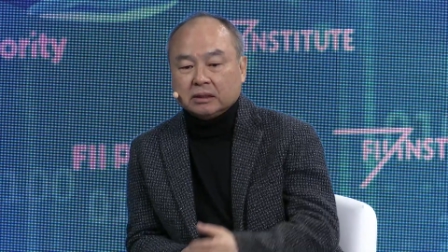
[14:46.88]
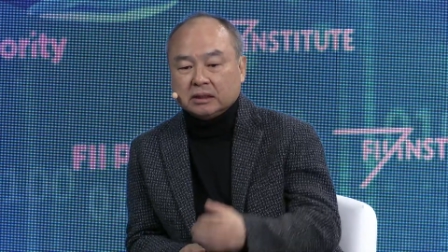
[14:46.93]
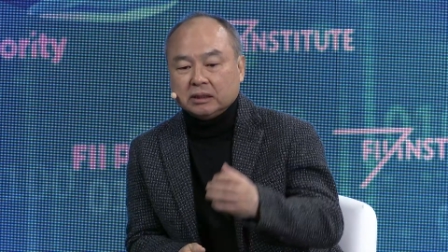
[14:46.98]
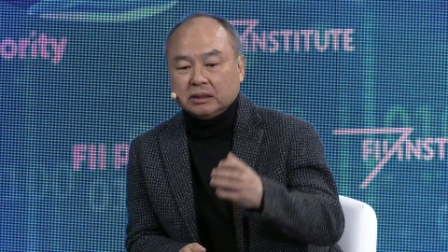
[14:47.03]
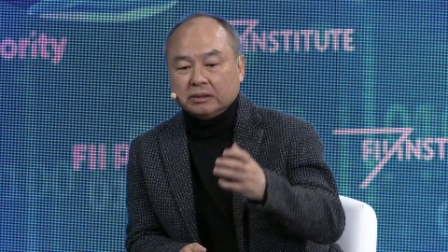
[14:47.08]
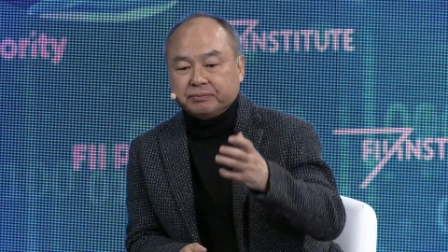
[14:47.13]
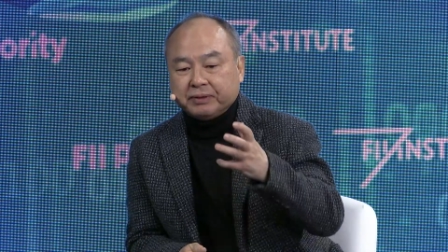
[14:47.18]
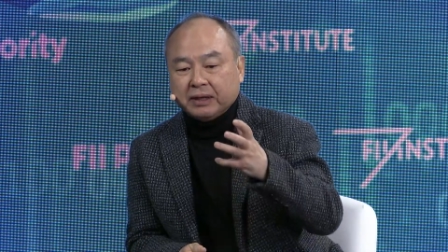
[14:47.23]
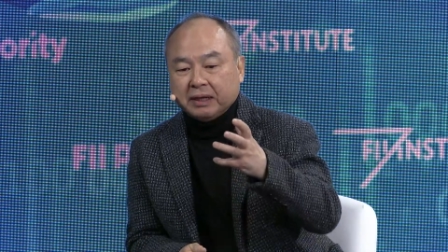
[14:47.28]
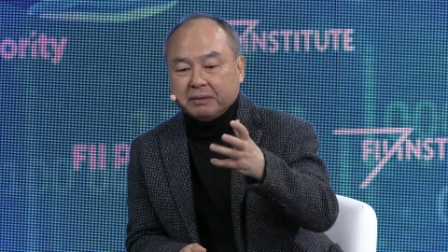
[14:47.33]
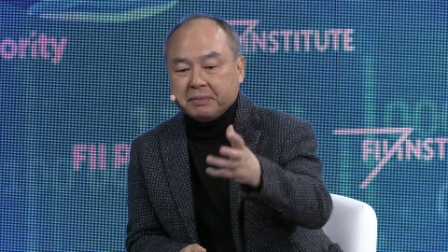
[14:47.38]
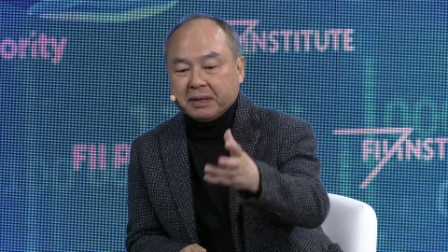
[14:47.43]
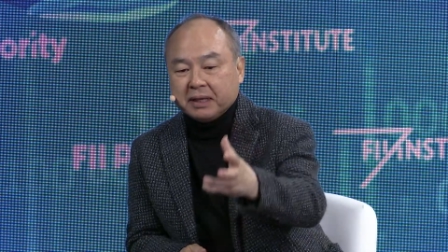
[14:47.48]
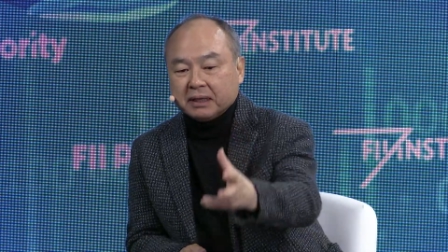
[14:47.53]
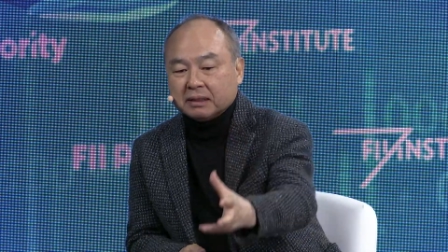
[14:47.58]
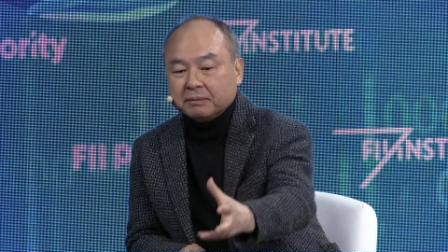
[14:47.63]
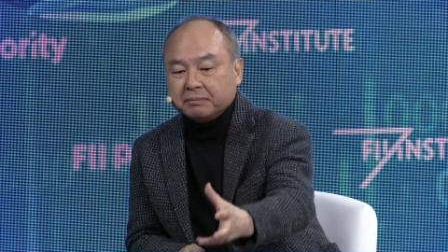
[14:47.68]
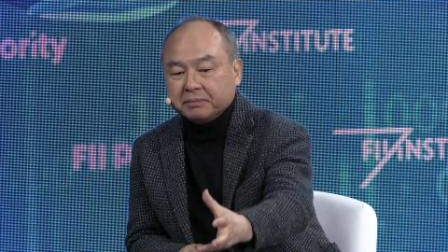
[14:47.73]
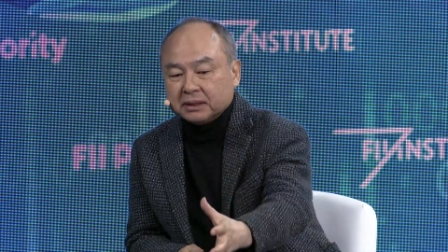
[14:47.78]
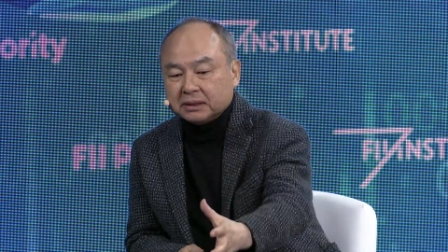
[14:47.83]
if I
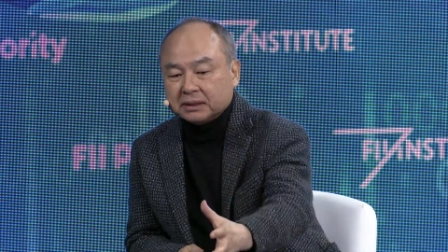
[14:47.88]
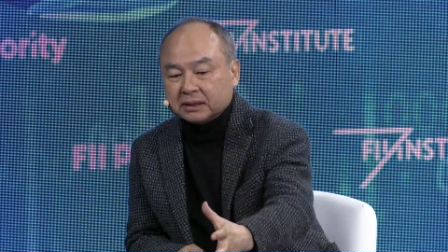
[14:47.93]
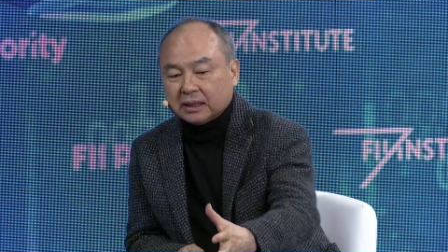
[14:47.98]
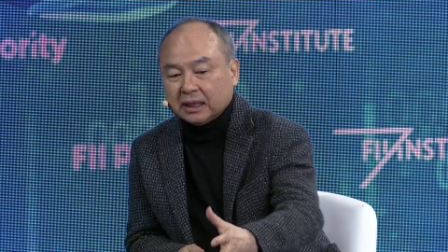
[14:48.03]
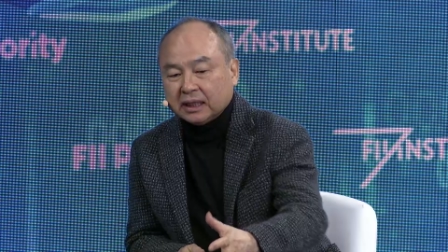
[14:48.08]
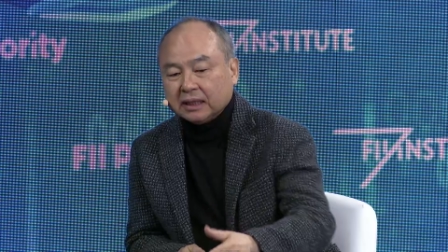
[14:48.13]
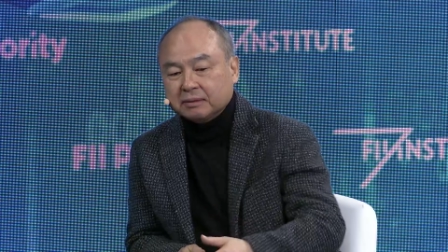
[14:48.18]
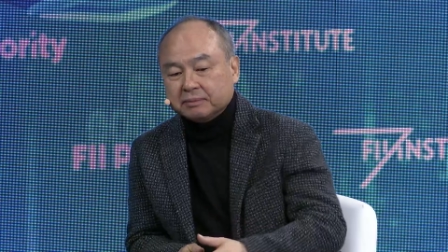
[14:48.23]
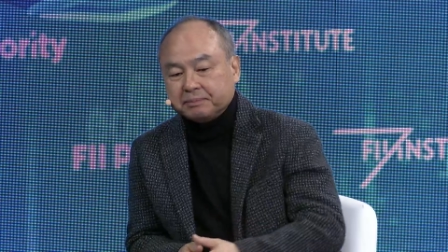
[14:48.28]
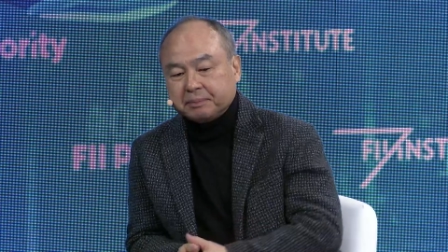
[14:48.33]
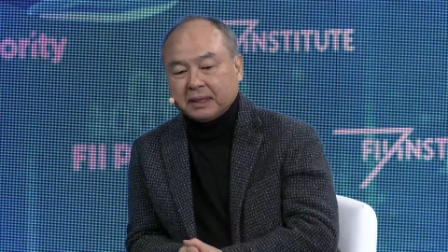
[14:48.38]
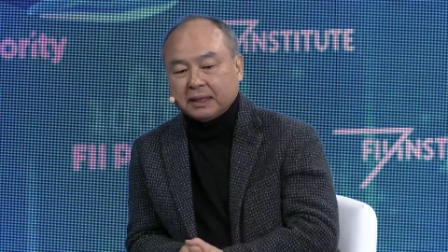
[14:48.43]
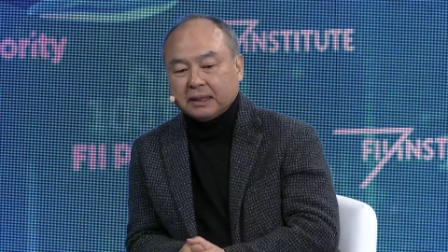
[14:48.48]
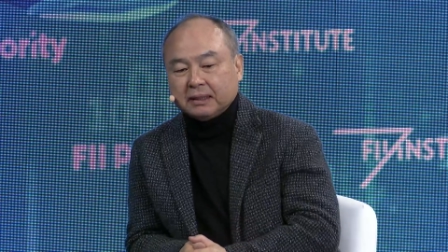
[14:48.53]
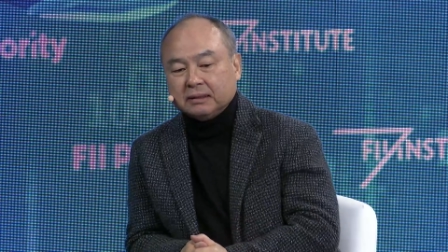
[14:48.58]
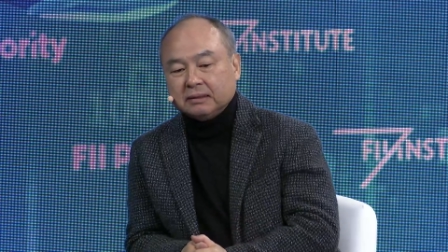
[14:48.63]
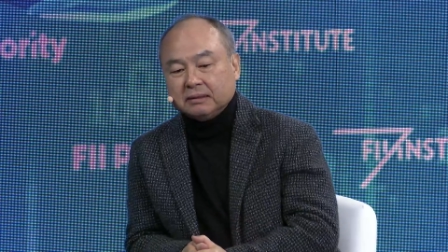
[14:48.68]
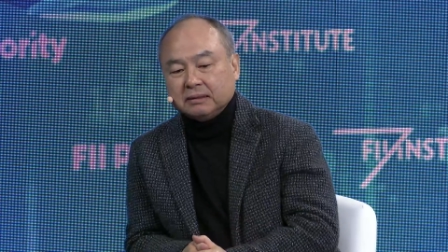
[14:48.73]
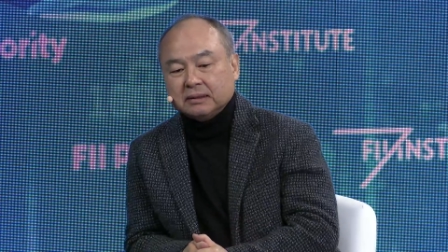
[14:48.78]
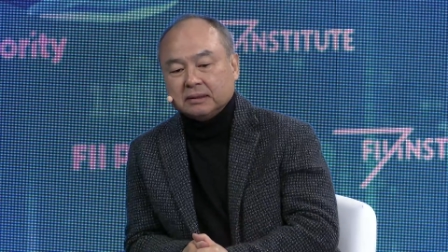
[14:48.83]
make a mistake
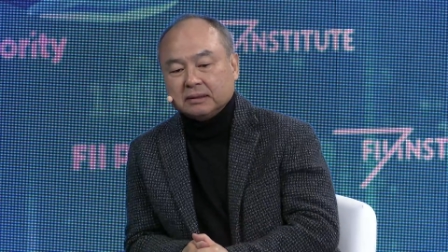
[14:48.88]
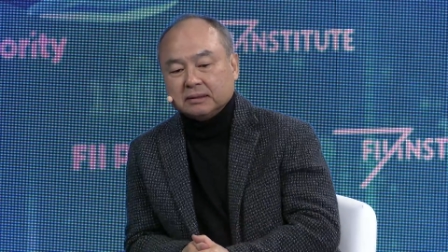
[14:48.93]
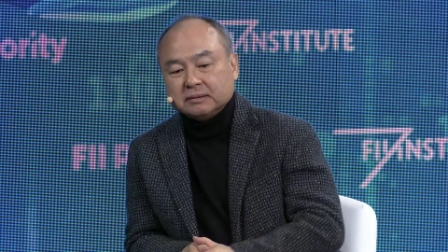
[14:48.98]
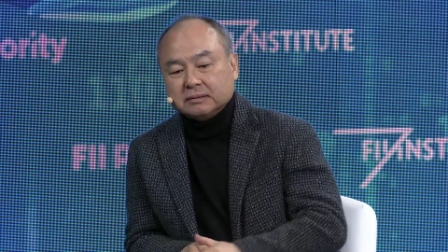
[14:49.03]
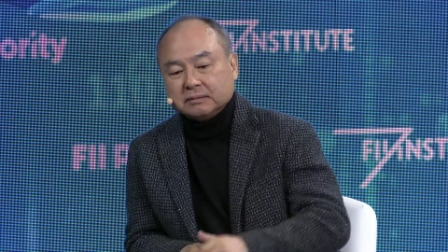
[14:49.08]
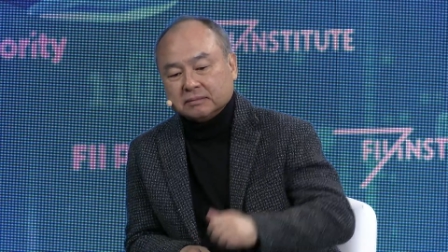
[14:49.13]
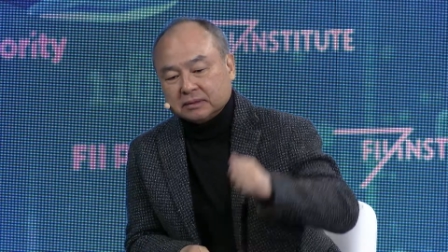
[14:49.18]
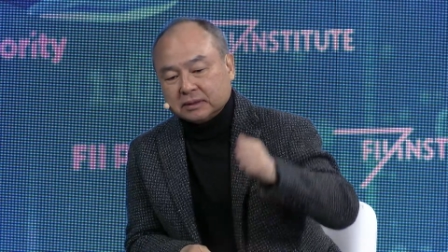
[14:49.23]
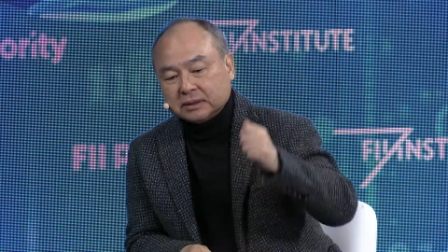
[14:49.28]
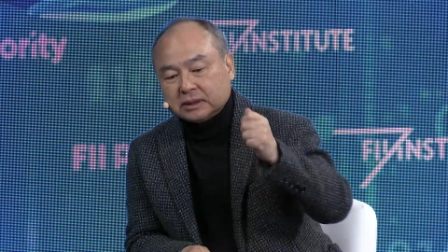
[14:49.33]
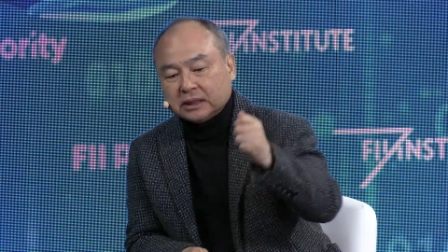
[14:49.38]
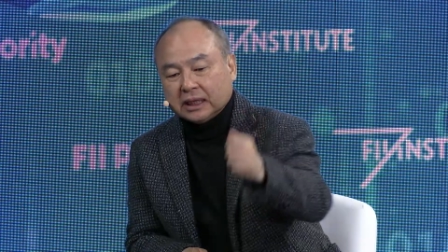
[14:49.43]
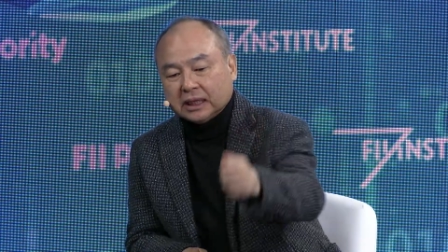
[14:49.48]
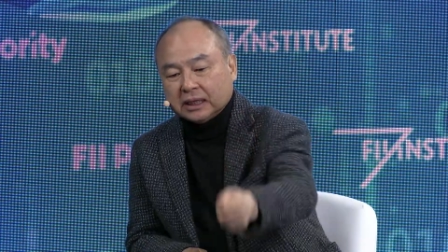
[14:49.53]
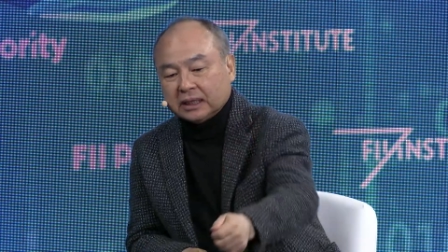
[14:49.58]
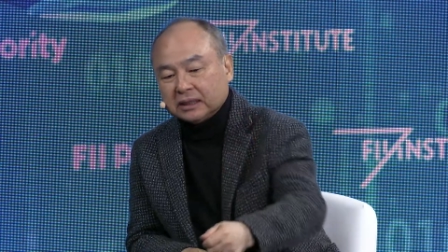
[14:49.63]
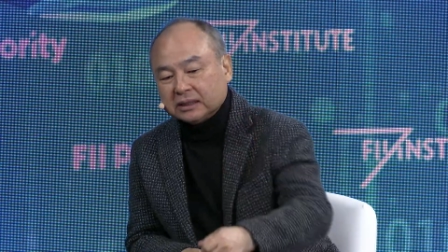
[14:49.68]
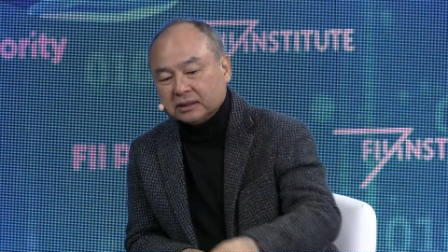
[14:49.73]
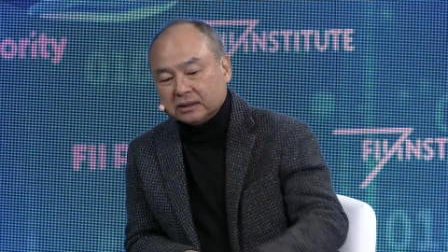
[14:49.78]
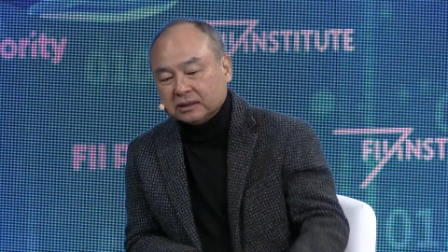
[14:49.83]
by
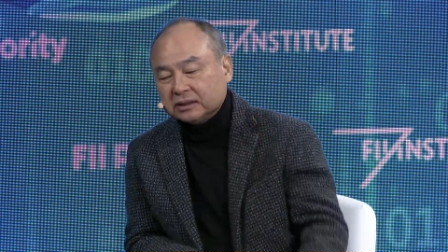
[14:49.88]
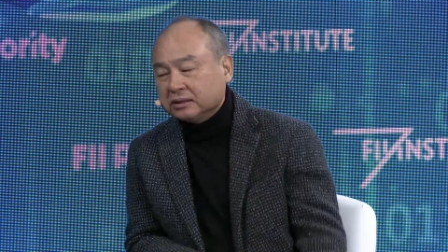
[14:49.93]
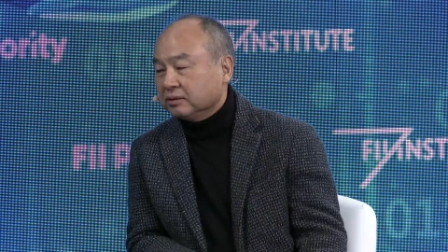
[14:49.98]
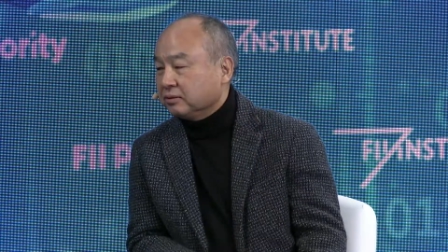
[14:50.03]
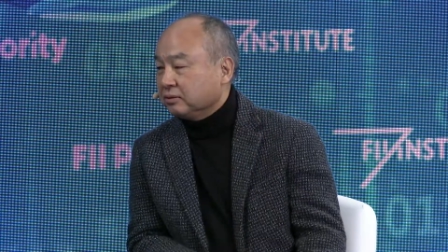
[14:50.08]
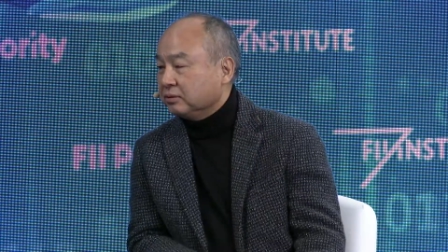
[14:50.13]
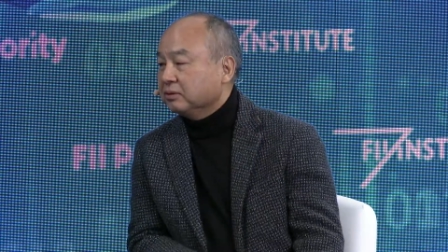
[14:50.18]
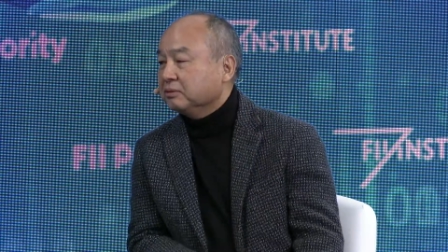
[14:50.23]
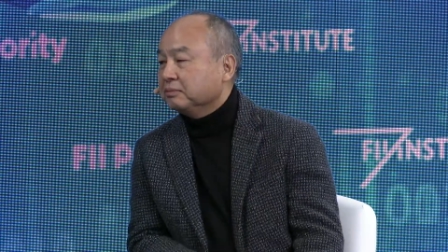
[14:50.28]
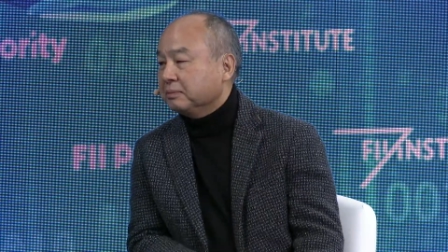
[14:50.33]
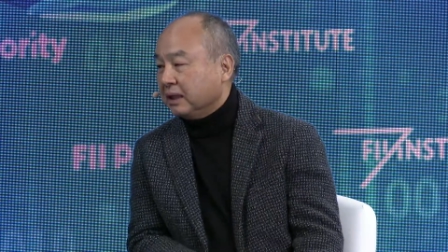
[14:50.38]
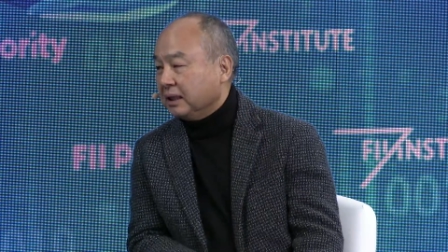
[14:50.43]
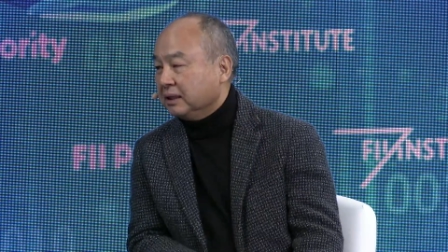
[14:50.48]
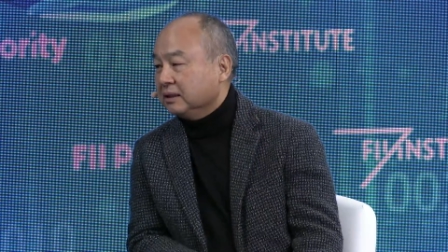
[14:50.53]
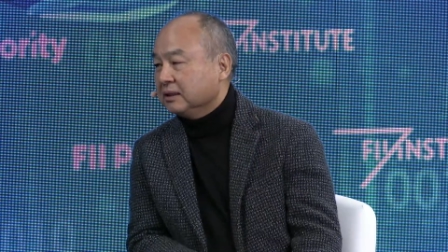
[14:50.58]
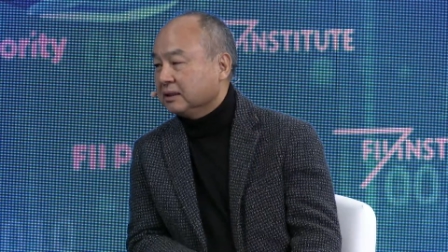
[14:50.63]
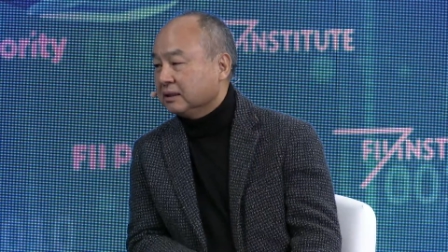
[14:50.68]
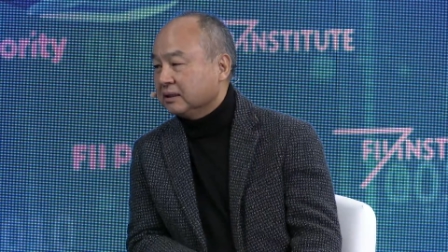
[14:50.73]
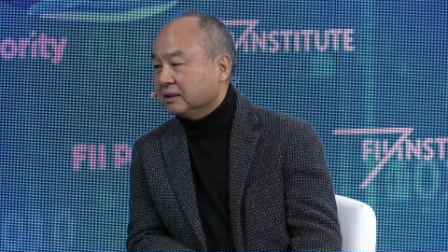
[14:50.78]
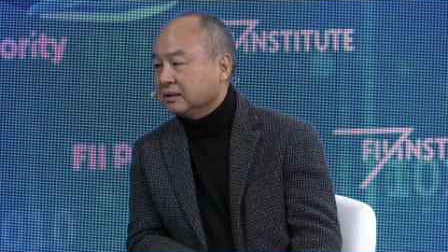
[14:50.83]
challenging too
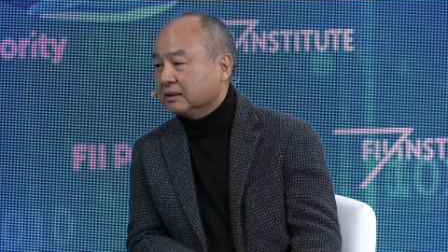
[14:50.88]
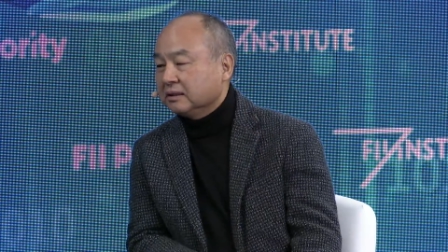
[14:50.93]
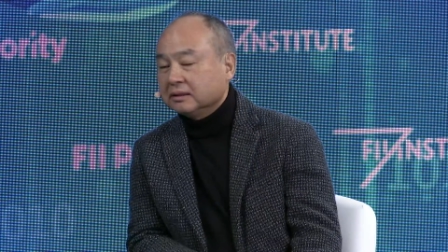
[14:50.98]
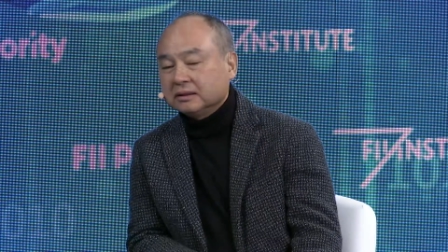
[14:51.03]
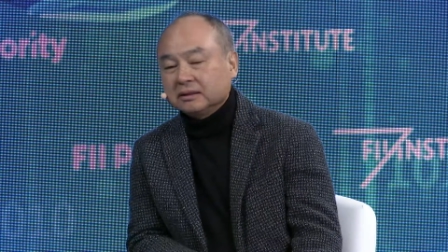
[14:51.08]
much,